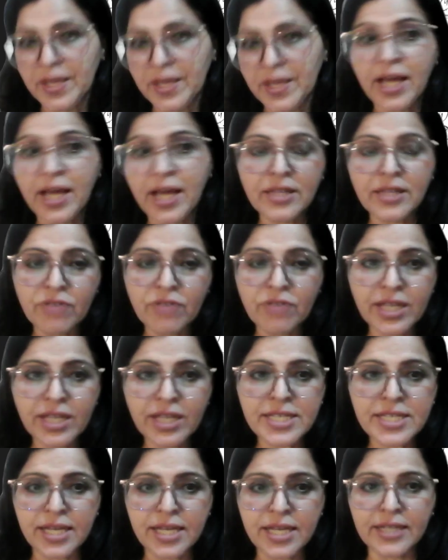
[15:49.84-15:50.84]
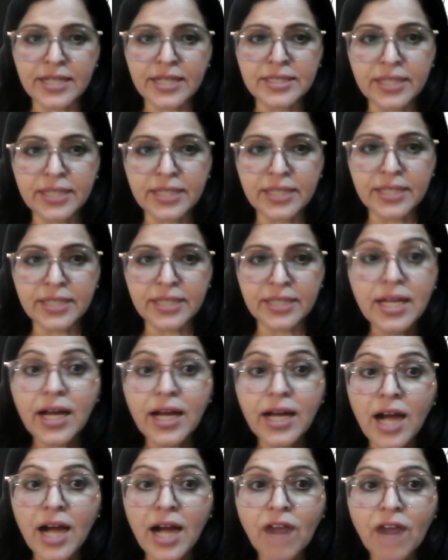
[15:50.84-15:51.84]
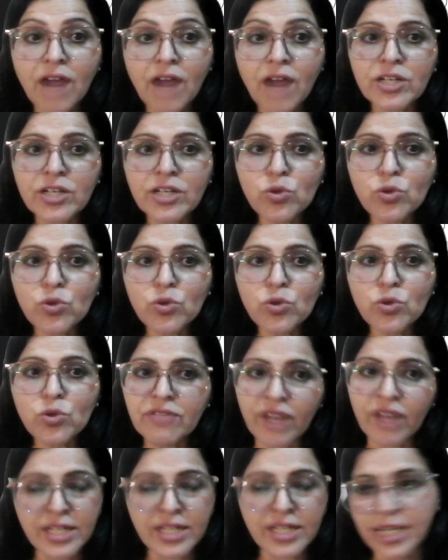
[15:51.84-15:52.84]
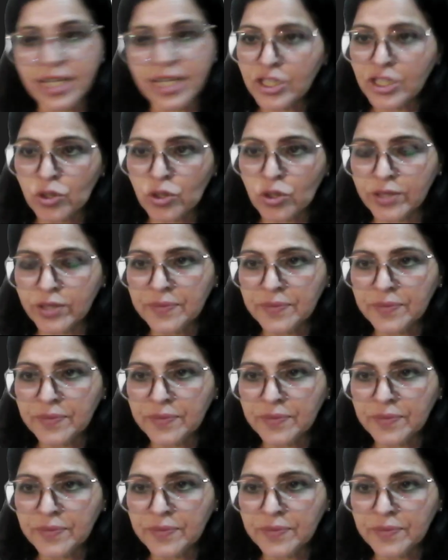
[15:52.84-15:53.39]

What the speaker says: And the very second thing, after losing one electron,